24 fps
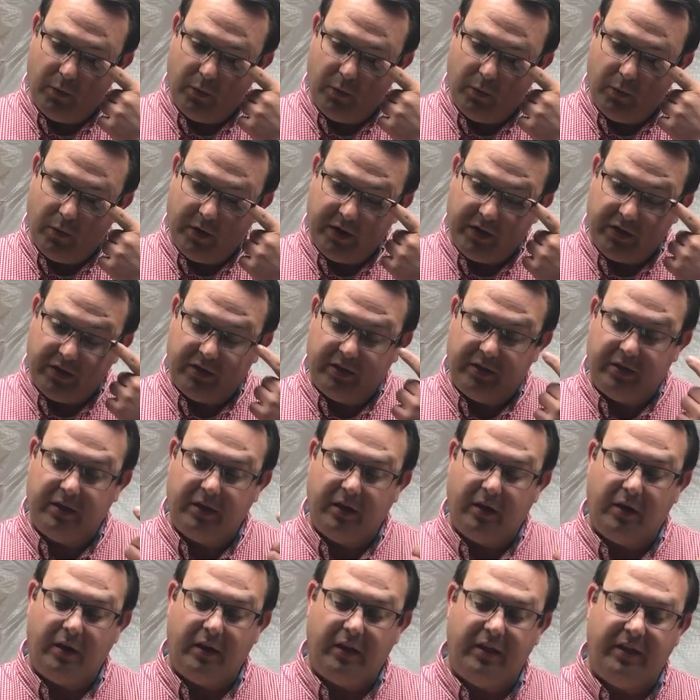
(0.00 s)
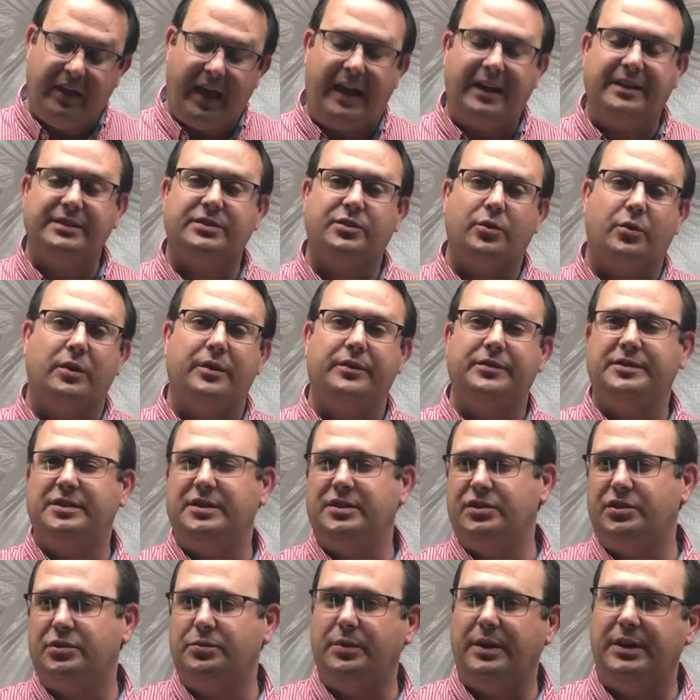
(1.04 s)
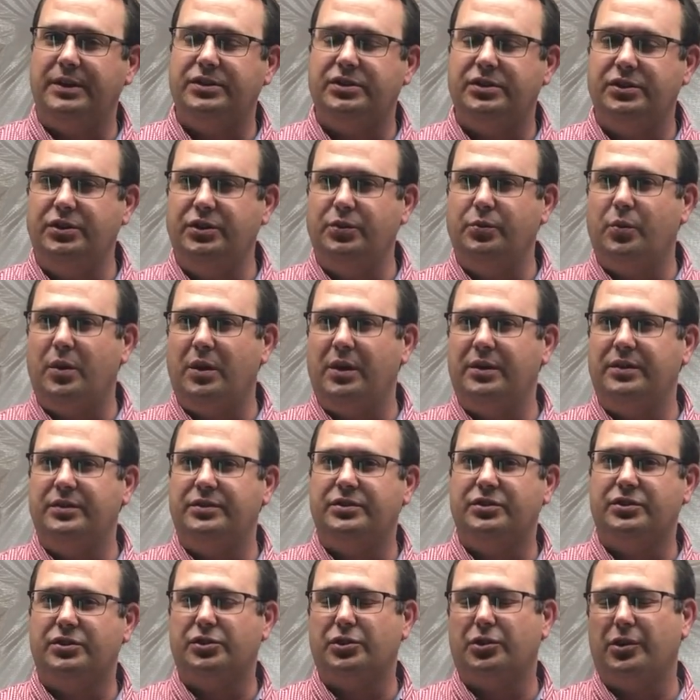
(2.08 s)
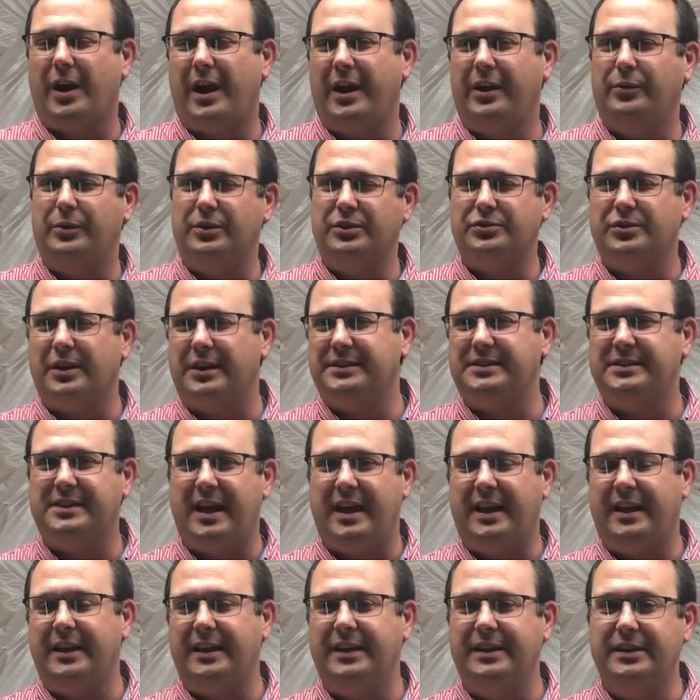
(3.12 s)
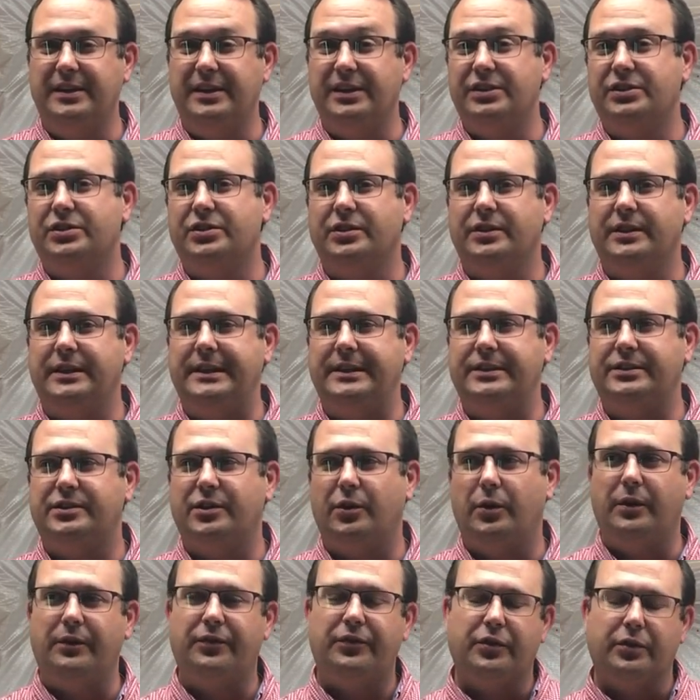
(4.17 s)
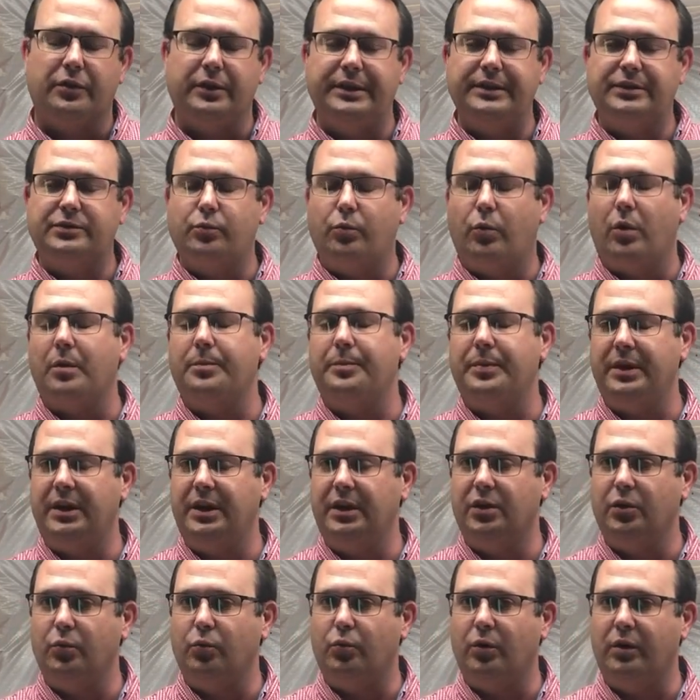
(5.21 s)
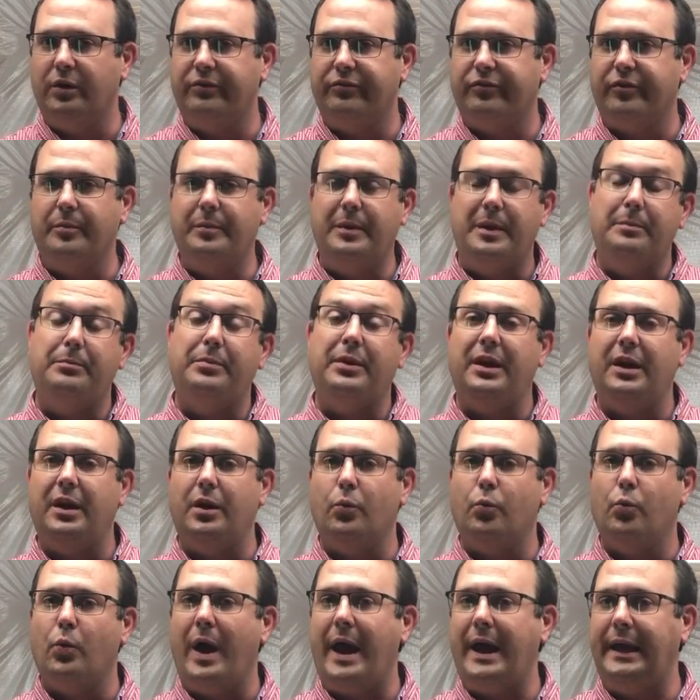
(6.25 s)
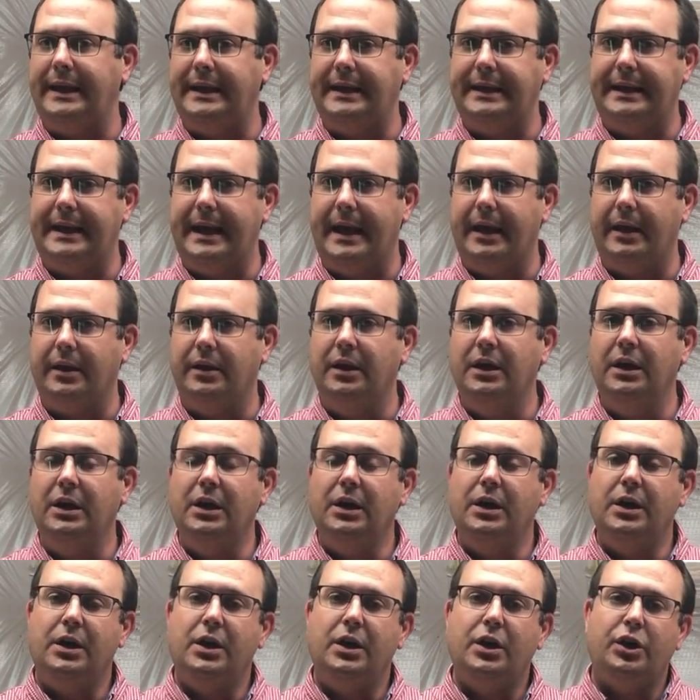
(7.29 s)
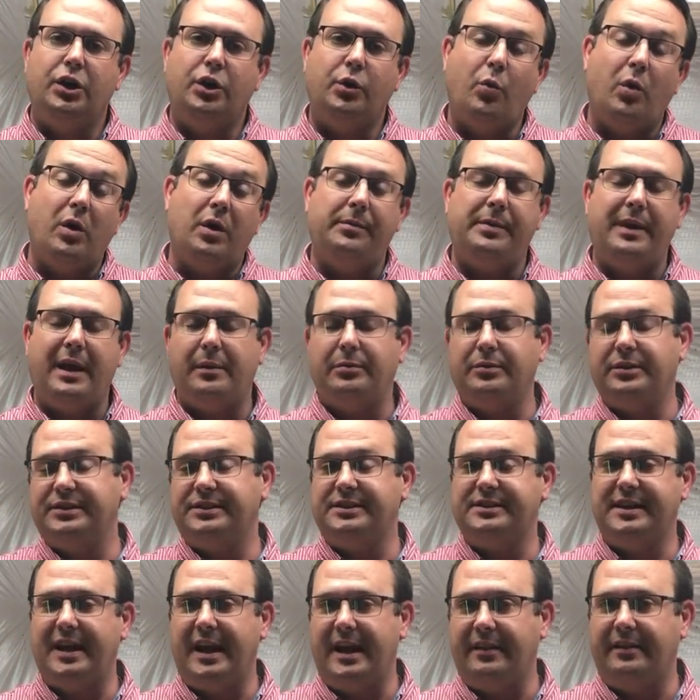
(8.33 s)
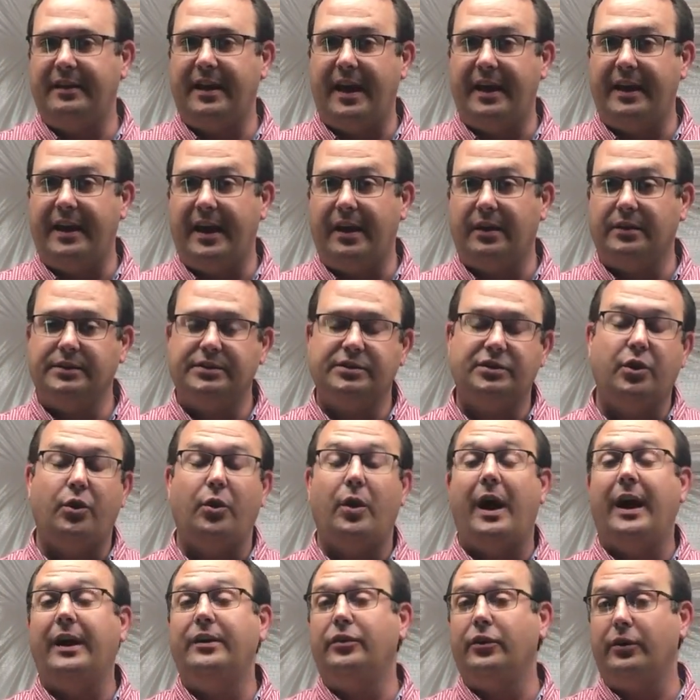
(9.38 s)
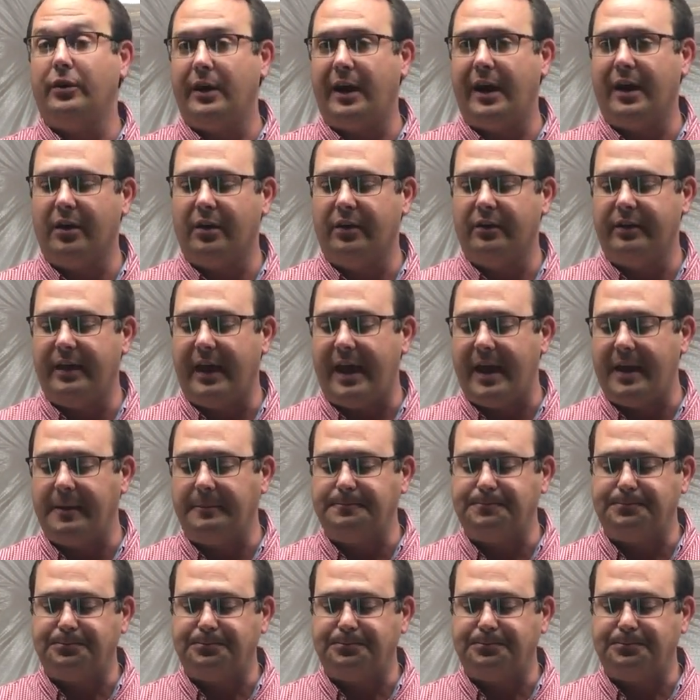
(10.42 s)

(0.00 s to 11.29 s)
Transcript: with that sort of situation, you want to try to address that initially. So if there is warping in the wood from it being wet again, you want to be able to sand that out. So I took care of that